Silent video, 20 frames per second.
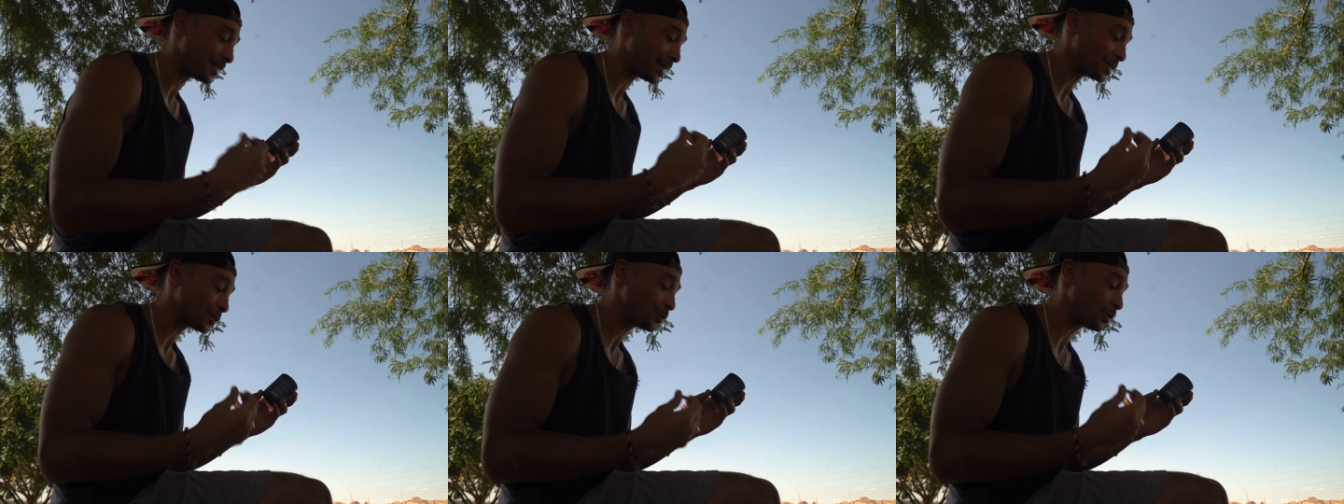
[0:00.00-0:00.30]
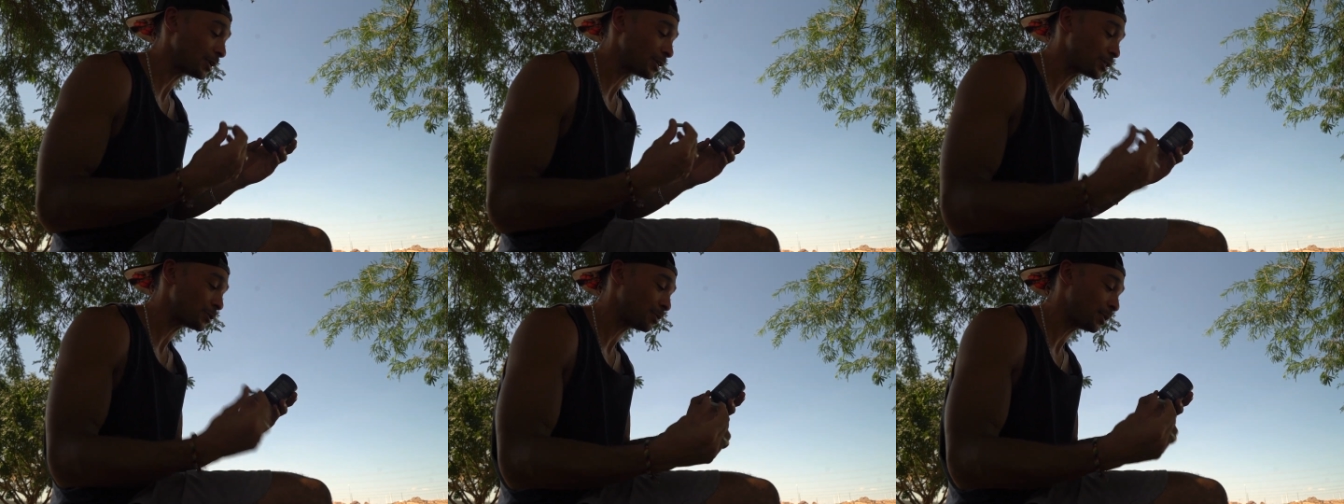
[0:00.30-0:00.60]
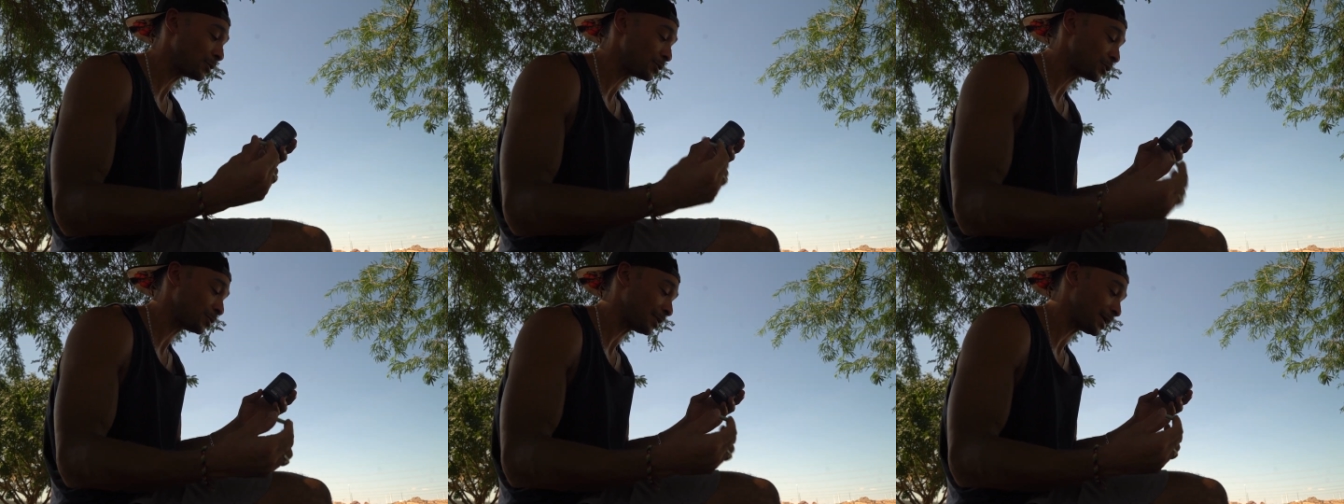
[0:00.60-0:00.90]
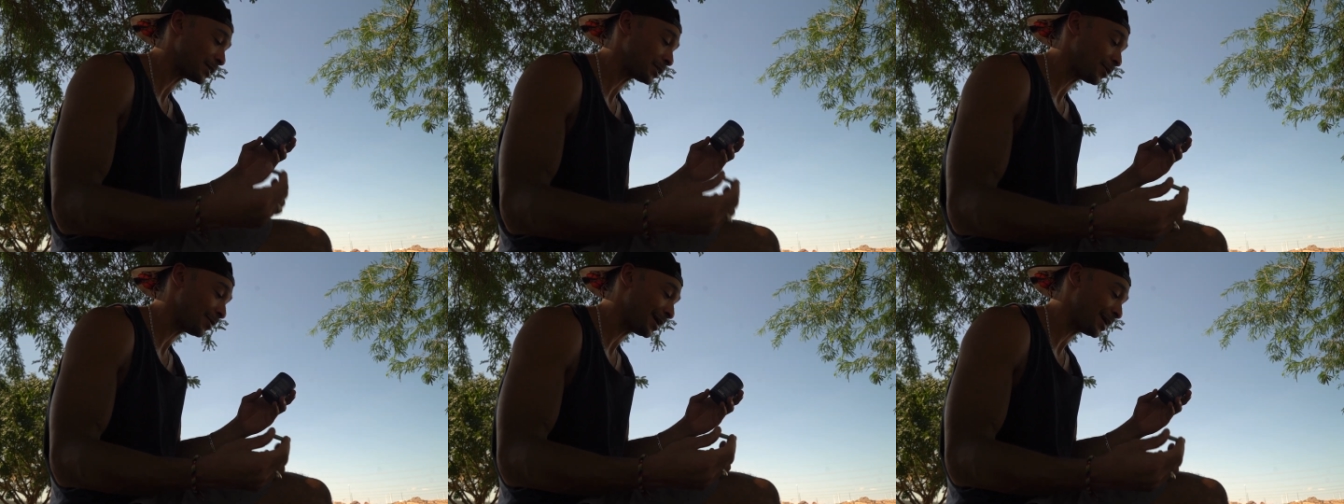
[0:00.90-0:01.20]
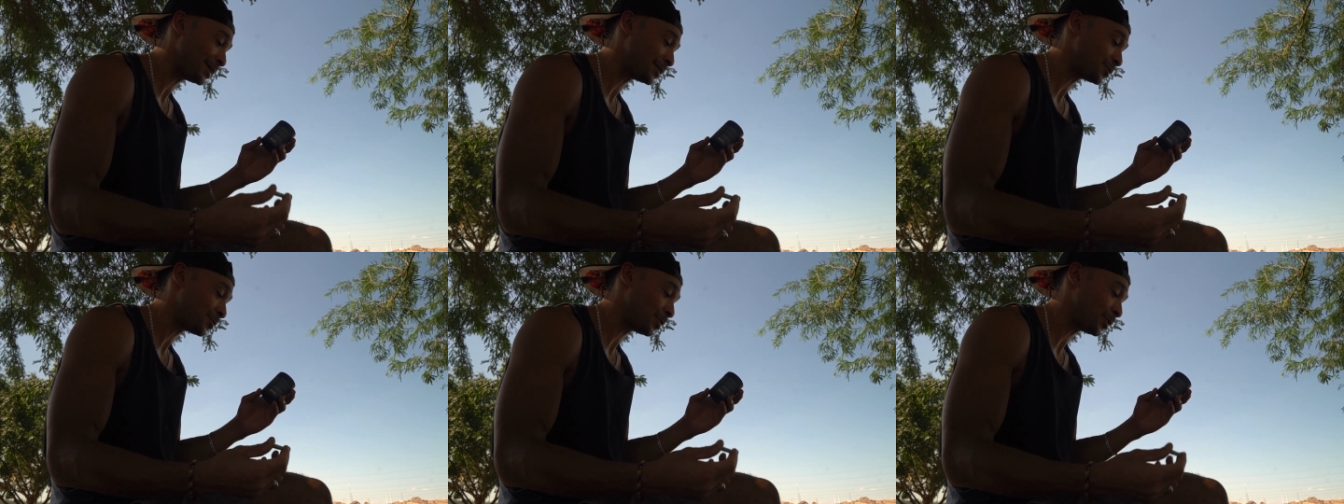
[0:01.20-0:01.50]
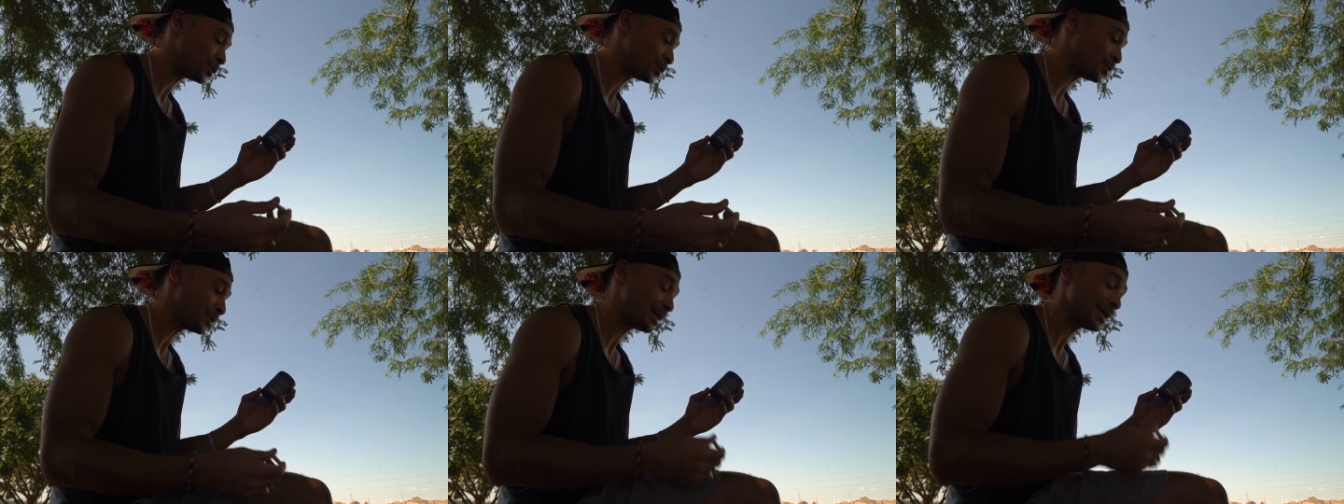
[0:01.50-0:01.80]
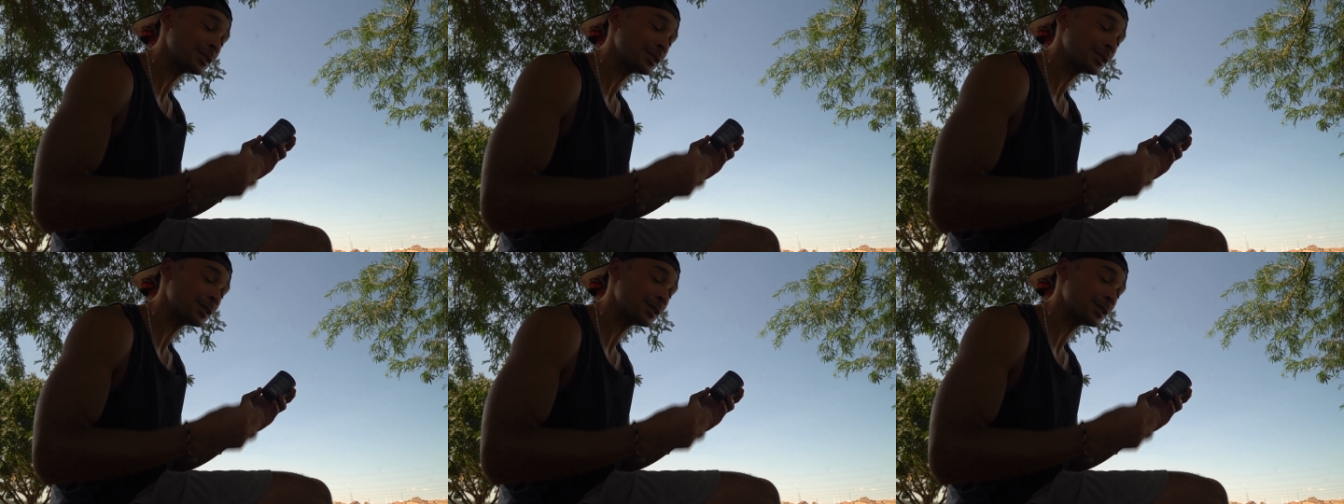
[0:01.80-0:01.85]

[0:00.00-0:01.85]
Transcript: That's what it's supposed to be. That's the way it's supposed to be.